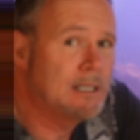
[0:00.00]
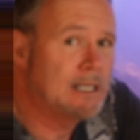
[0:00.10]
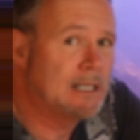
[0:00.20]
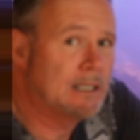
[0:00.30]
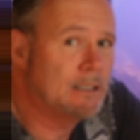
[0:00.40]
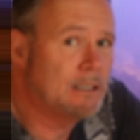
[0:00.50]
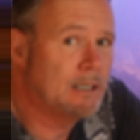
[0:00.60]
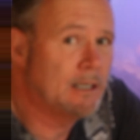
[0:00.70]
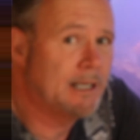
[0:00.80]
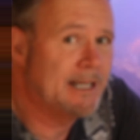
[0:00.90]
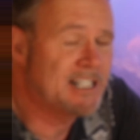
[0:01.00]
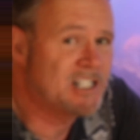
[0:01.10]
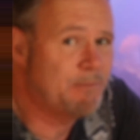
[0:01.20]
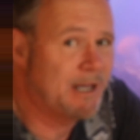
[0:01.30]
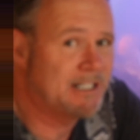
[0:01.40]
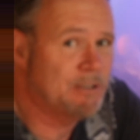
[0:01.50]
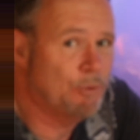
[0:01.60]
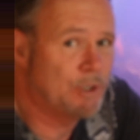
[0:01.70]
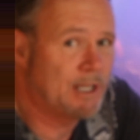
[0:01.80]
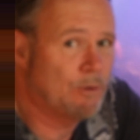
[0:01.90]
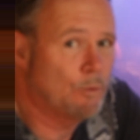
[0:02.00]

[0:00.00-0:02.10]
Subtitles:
and I expect it will get